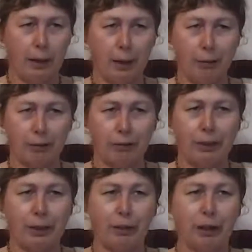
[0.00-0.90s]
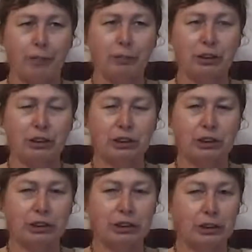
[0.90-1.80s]
Amateur radio clubs
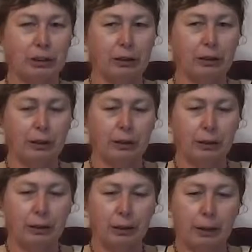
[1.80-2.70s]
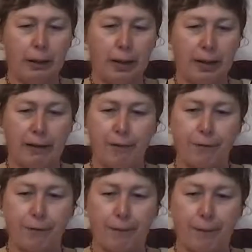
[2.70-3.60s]
still
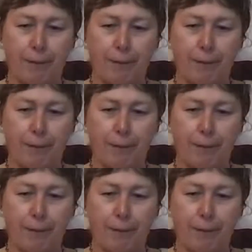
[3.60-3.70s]
have